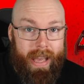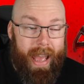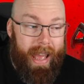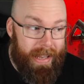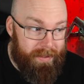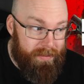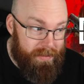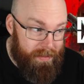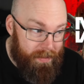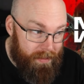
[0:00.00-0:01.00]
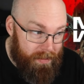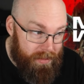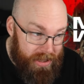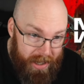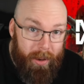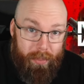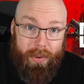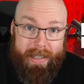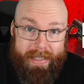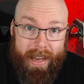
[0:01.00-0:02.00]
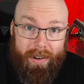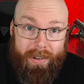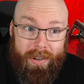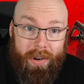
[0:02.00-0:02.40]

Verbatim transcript: and Scump points out